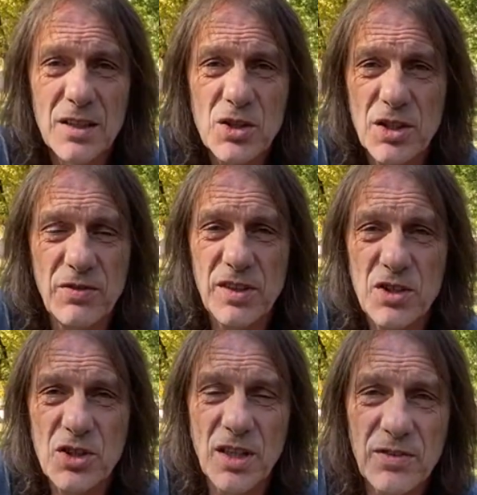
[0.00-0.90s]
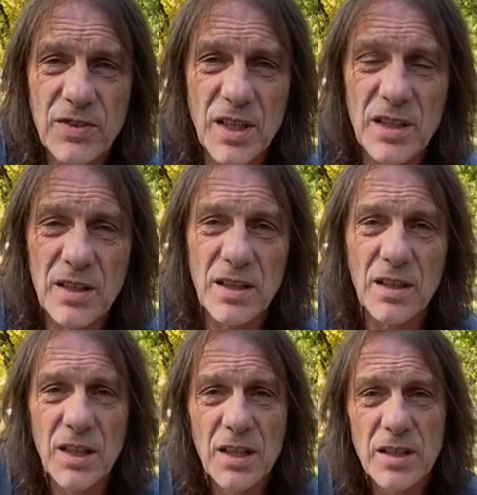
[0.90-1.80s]
shifty shift and
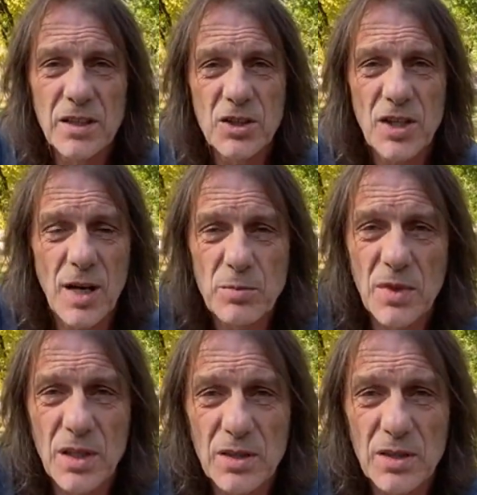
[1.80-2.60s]
the sham